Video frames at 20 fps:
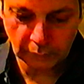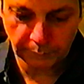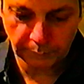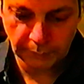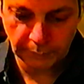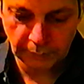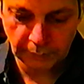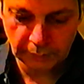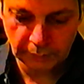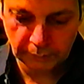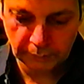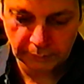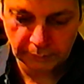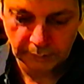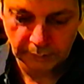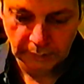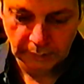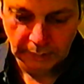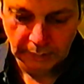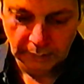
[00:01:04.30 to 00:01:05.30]
the
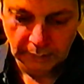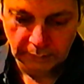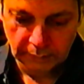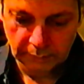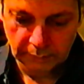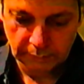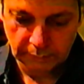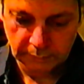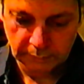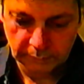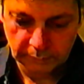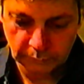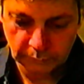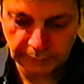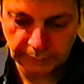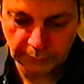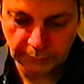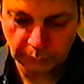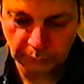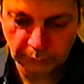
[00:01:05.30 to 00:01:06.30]
computer
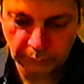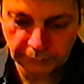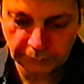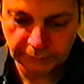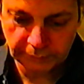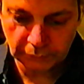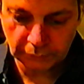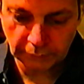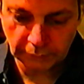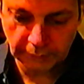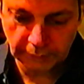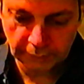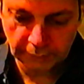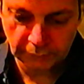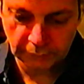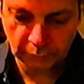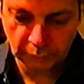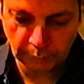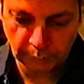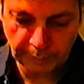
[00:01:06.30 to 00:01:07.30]
reroutes
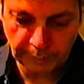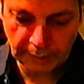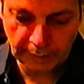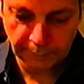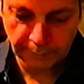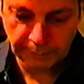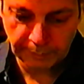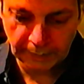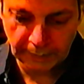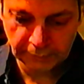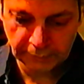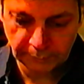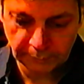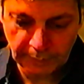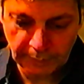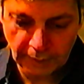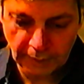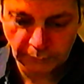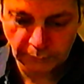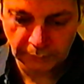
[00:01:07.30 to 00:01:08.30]
circuits to
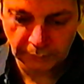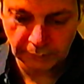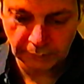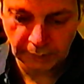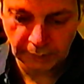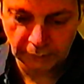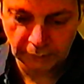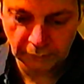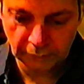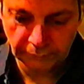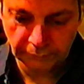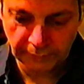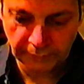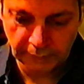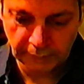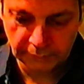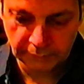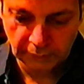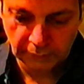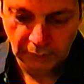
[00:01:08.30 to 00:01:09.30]
bypass manual
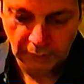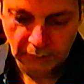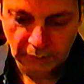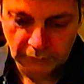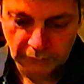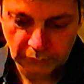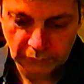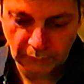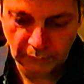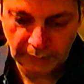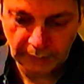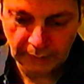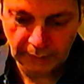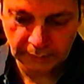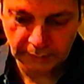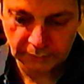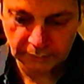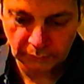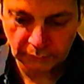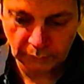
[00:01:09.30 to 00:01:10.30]
interface so it
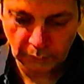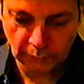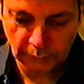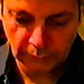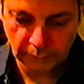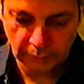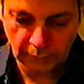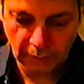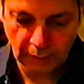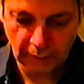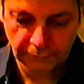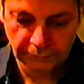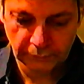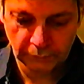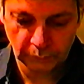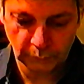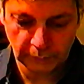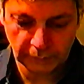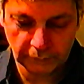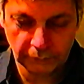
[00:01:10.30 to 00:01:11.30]
has no off
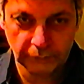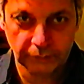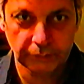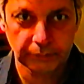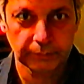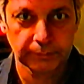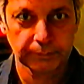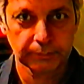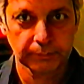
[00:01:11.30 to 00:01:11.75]
switch.